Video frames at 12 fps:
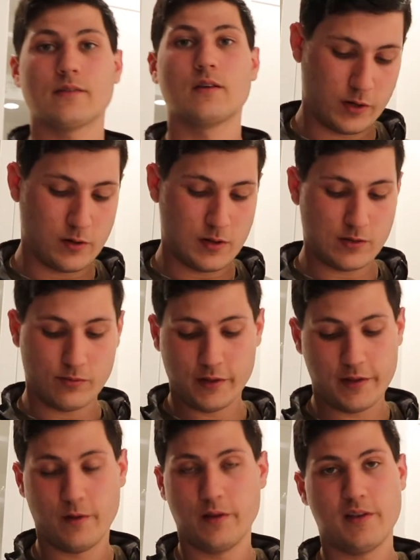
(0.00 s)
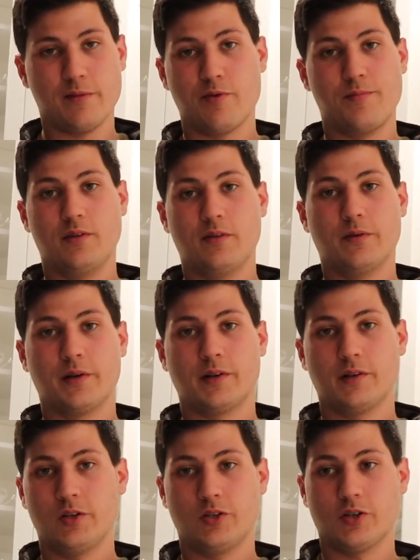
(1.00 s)
So that's really the only thing I'm gonna be doing,
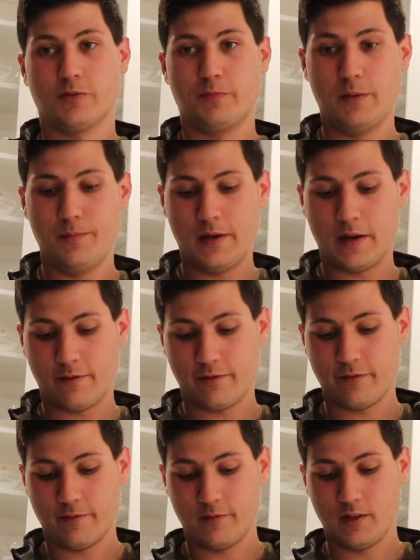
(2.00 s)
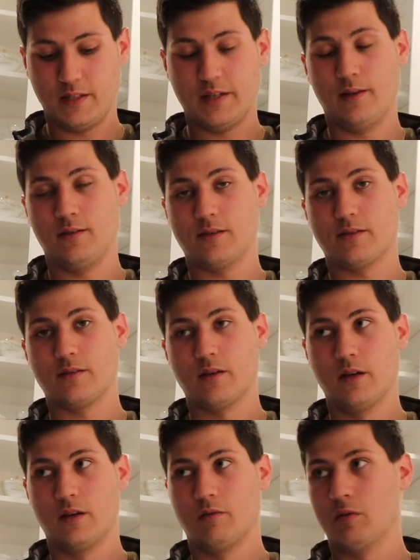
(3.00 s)
is just PPF, tints,
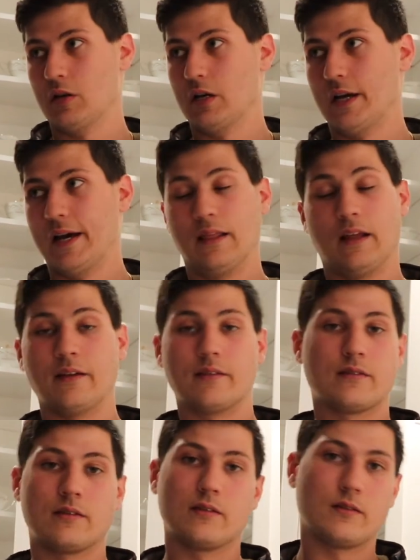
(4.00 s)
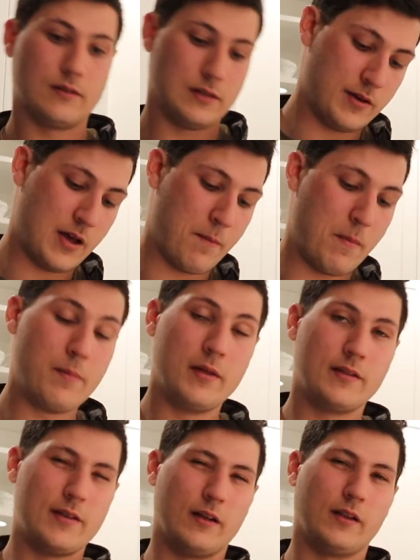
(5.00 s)
headlights, and maybe
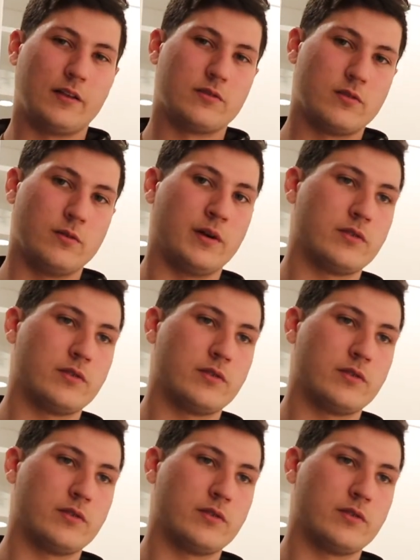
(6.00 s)
the taillights too.